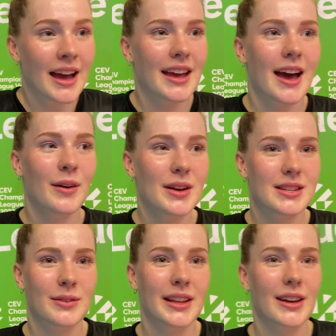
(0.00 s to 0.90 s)
Yeah, it was
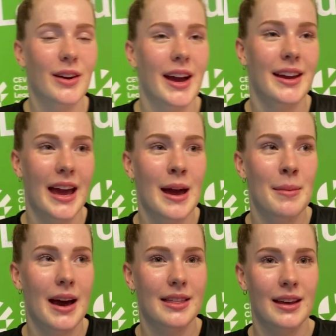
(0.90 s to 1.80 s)
a really great game.
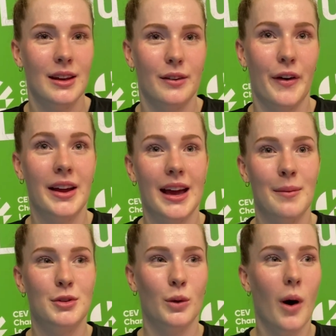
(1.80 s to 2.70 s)
I think a fun
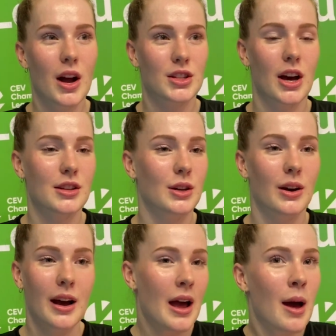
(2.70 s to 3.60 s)
game to watch also.
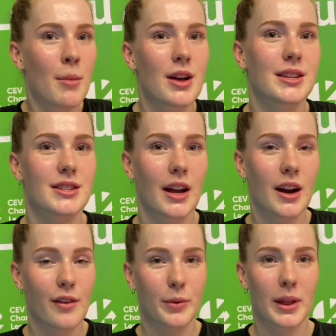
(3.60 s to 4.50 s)
Monza started
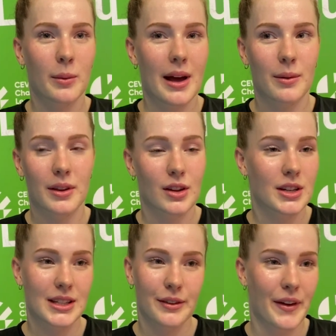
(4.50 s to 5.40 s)
off really well with good
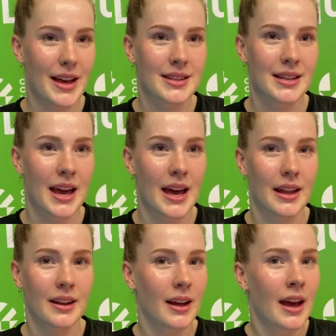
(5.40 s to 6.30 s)
defense,
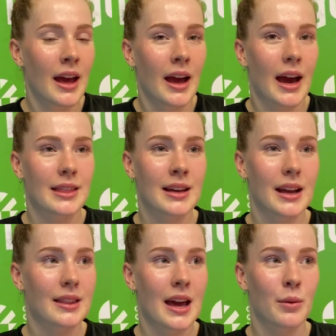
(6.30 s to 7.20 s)
and I think
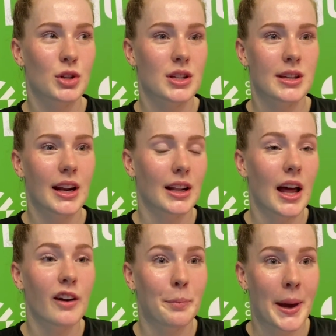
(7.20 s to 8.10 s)
in the end we just need a
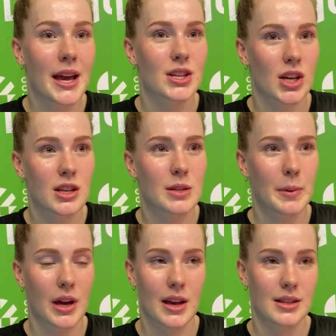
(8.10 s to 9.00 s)
lot of patience
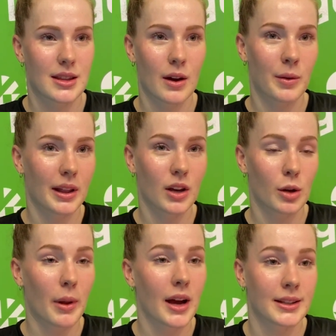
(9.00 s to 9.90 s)
because they're really good
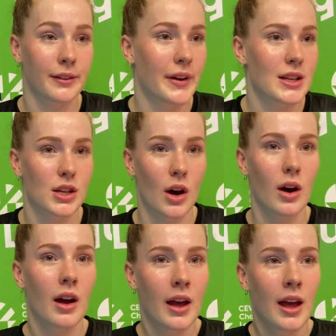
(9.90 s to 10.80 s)
block defense. So
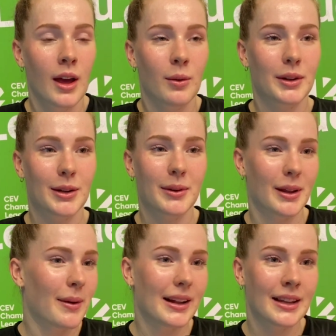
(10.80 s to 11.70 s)
we did
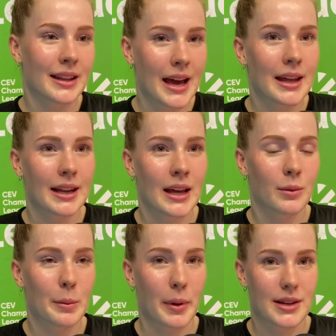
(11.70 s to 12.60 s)
really well in the end, and
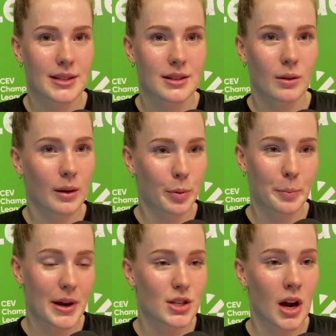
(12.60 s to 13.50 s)
we put
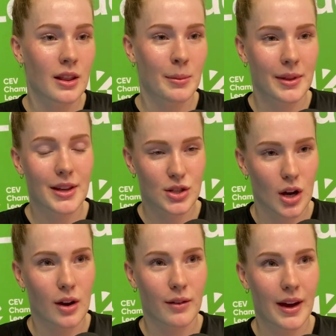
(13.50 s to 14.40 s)
pressure on them in the
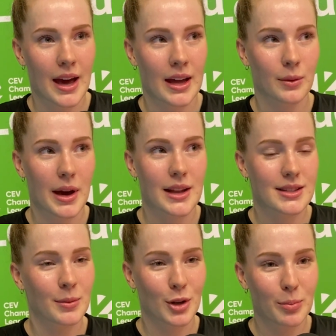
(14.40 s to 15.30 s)
serve, and we had
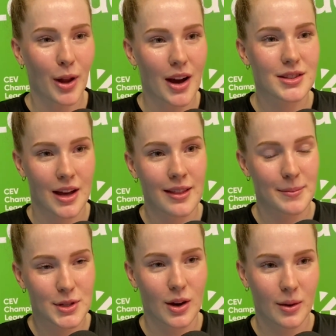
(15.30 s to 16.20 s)
some good blocks on them.
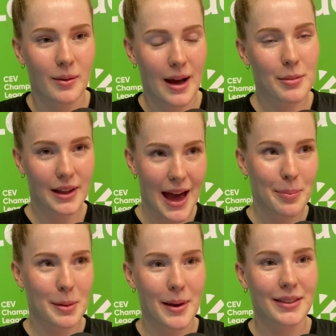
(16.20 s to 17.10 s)
So I'm really
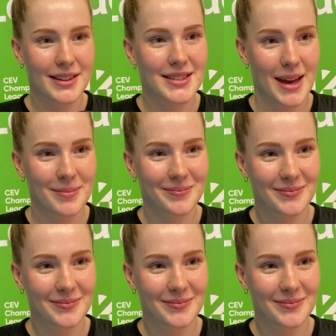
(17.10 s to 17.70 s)
happy about this game.